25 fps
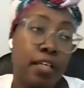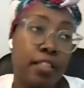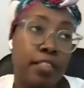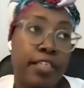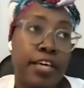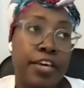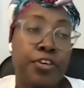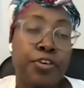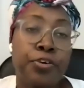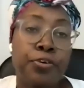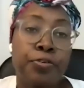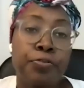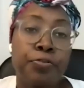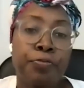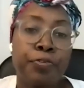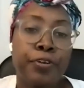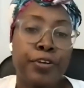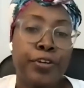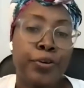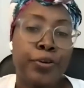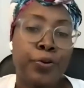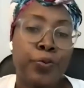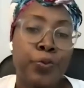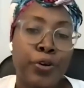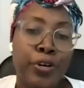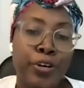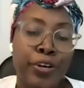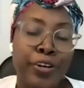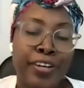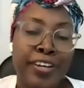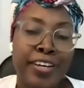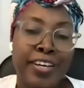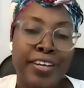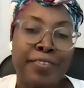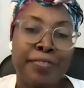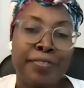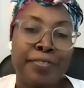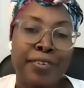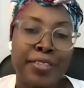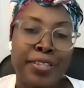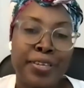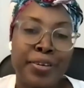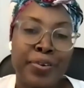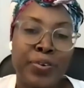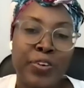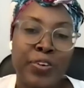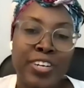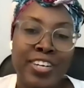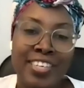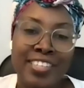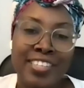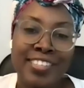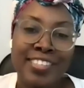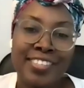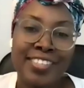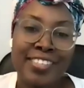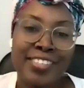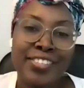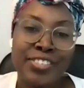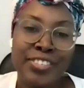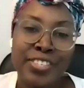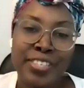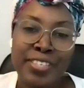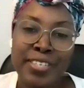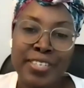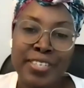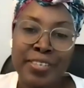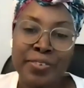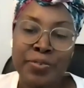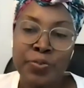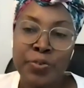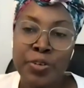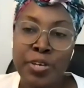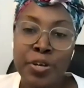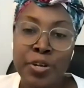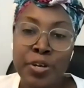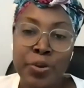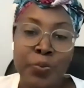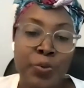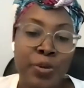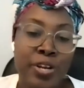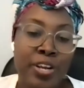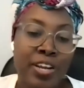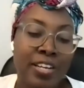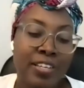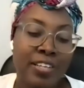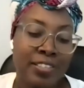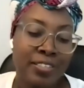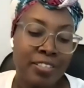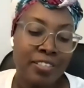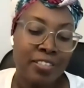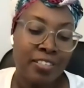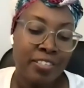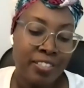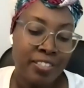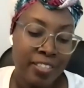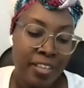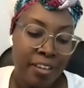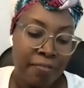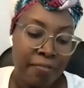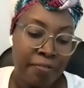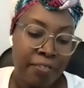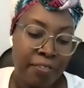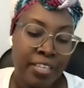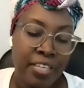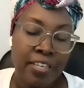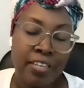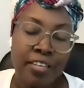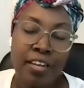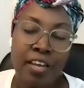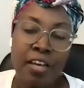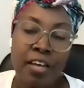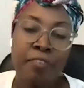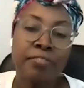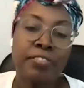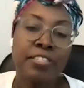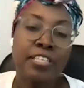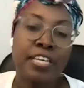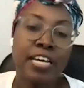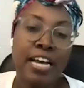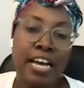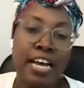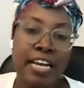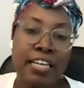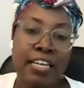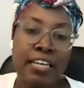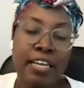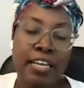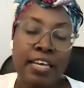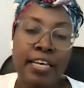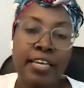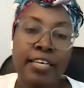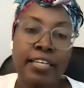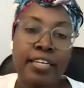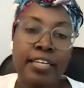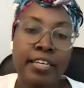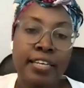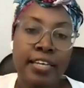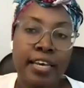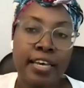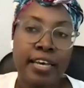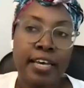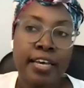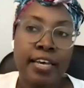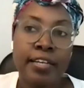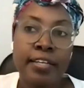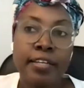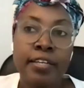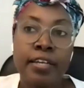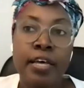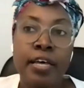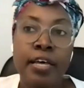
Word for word: Thank you for your work and for the organization. You, you know, we're definitely love to highlight again